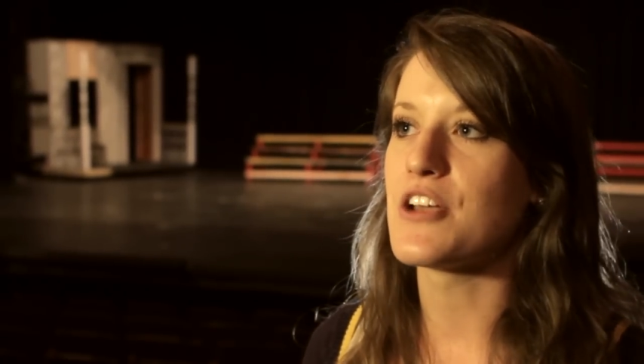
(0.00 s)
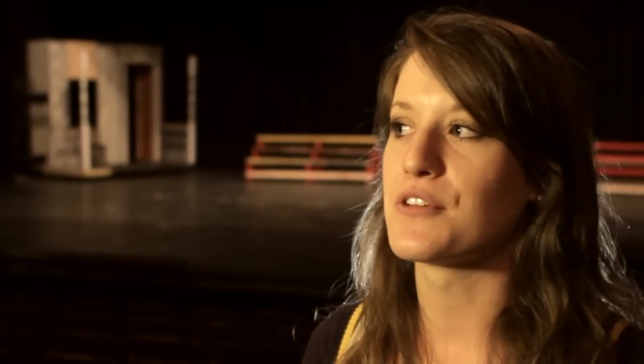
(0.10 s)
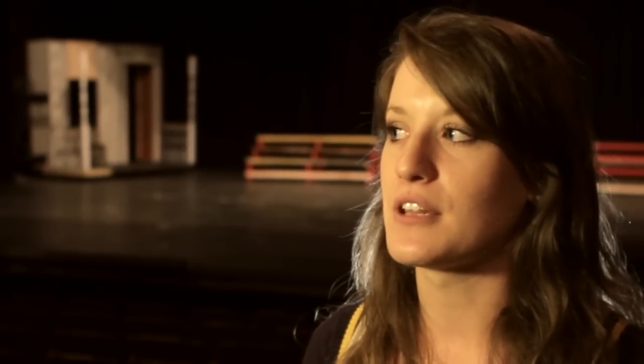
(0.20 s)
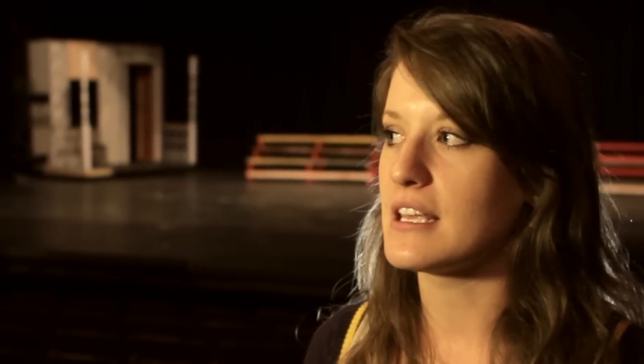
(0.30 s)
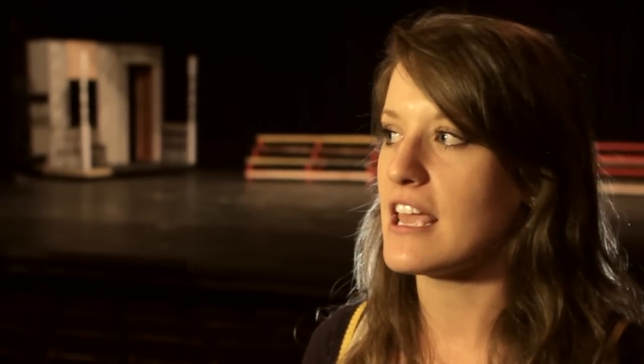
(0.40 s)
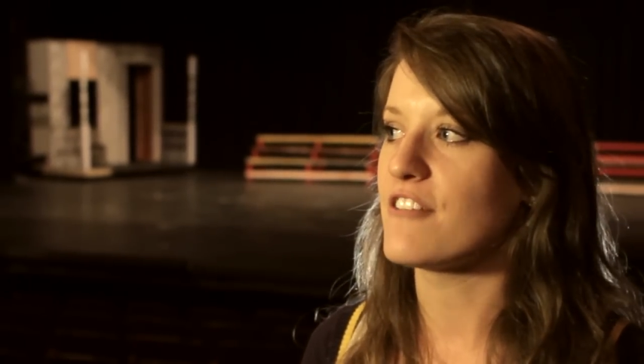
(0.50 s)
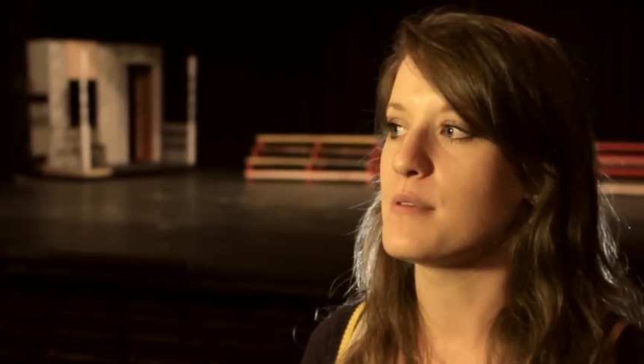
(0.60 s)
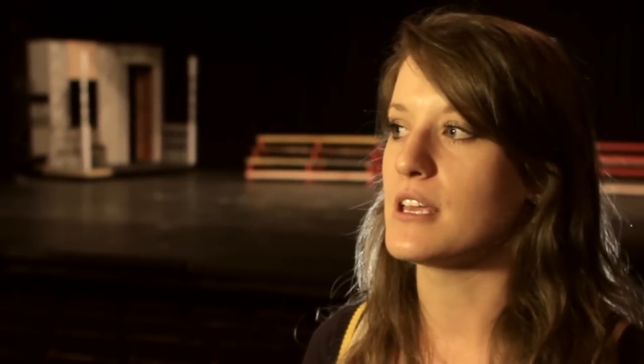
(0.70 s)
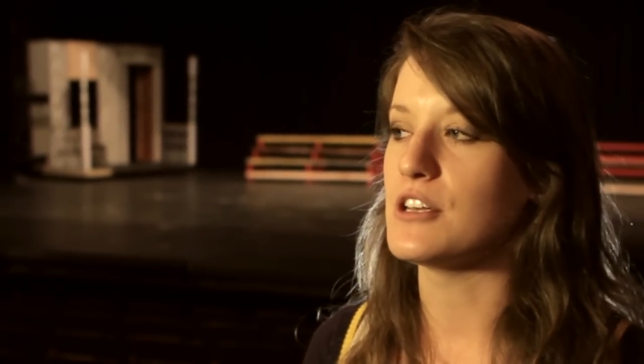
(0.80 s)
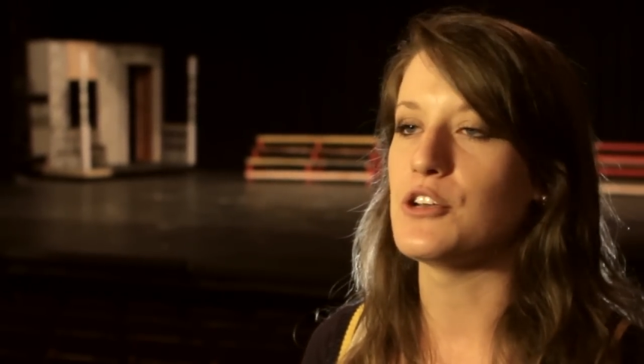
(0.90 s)
it really
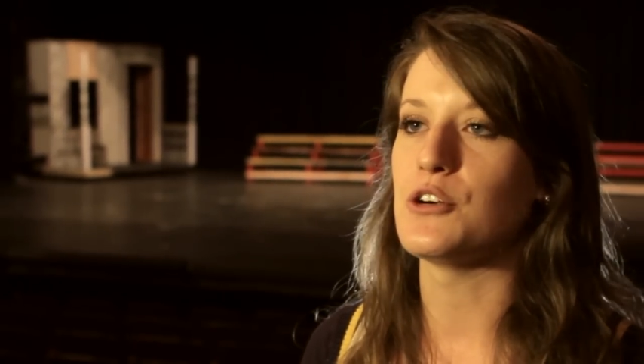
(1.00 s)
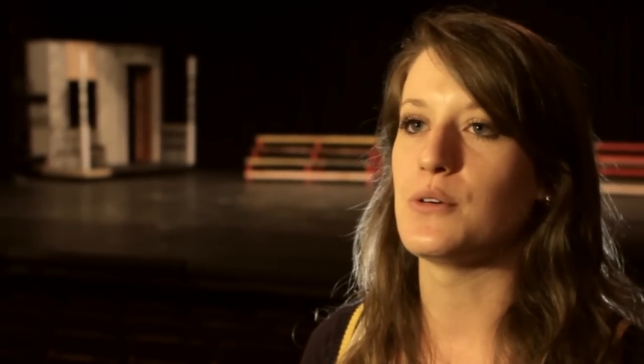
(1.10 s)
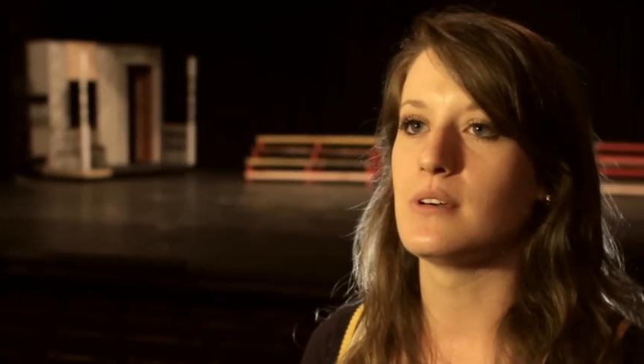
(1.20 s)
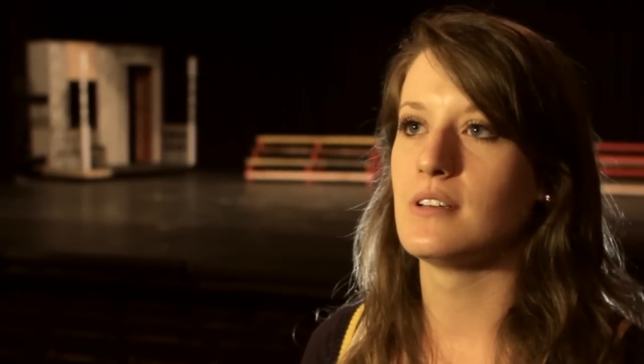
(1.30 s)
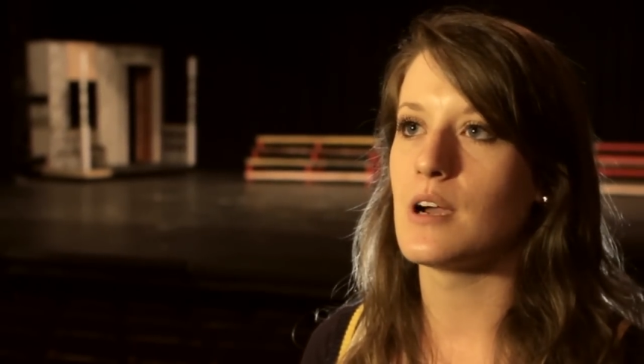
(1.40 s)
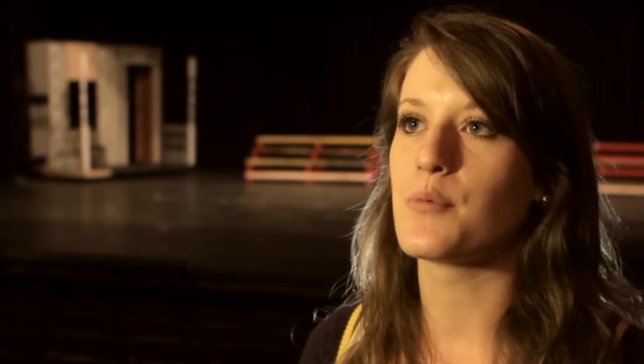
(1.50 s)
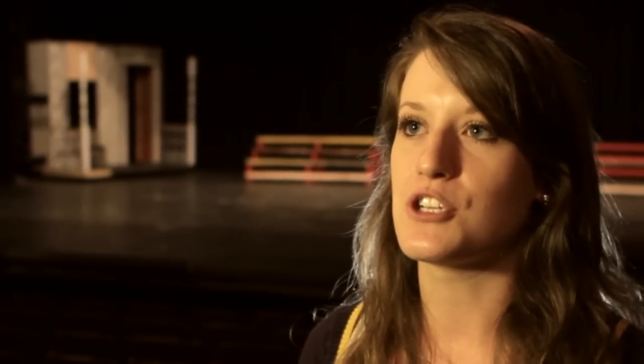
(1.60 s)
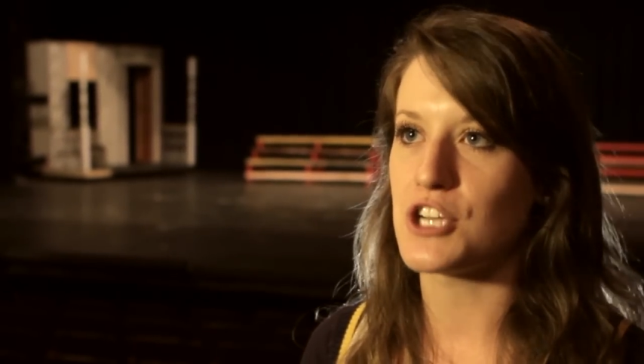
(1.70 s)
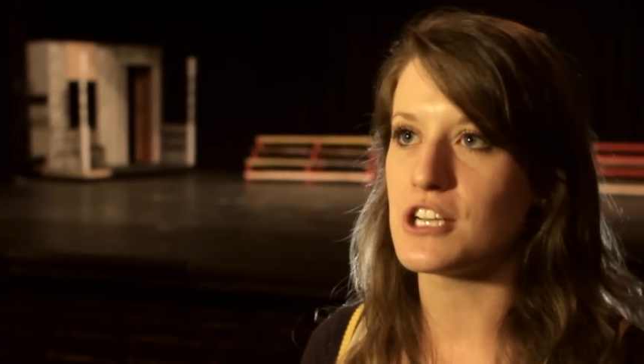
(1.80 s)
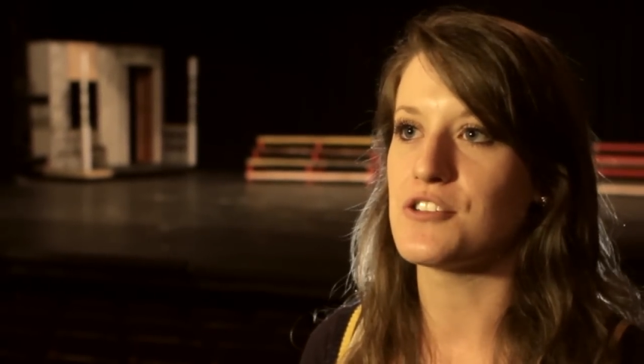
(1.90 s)
gave me a new
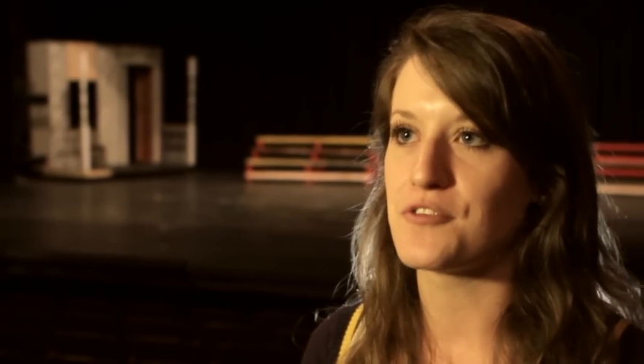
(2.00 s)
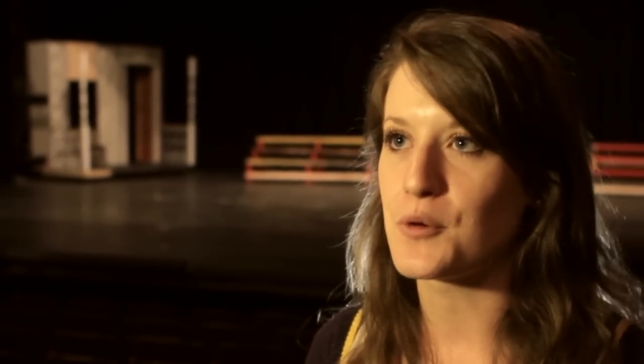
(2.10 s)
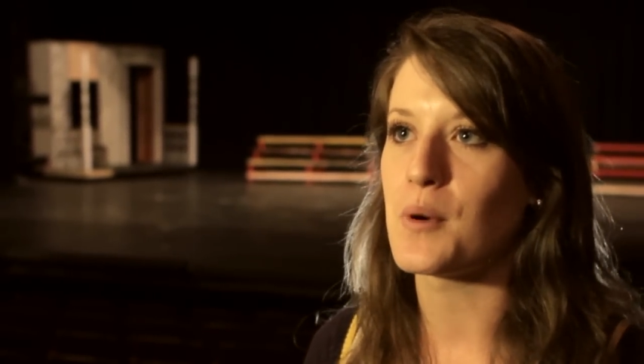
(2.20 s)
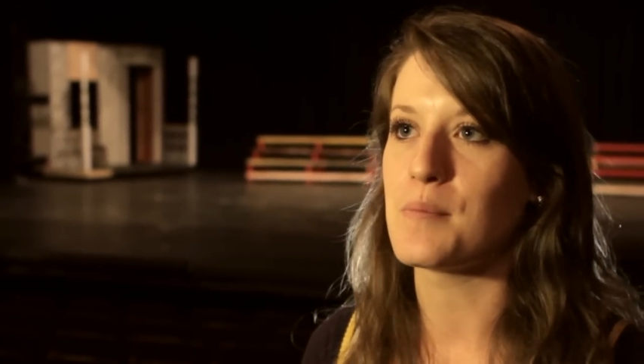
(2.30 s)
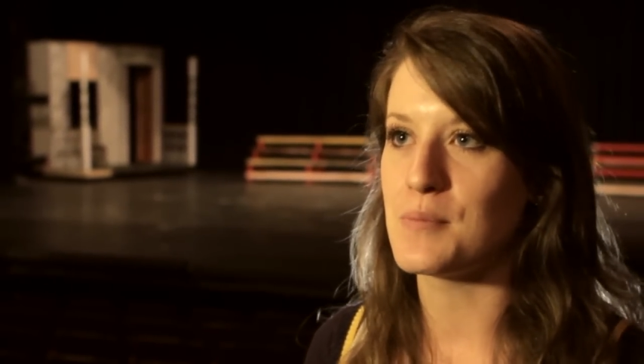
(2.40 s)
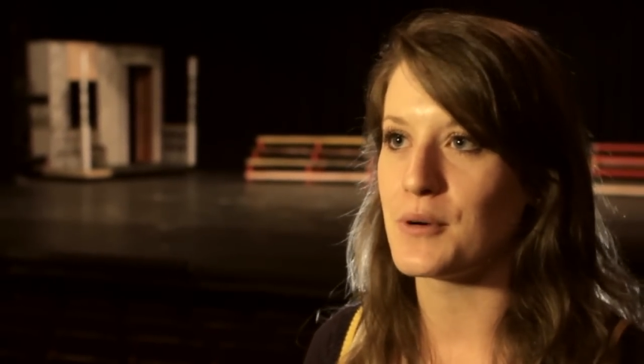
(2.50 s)
appreciation for what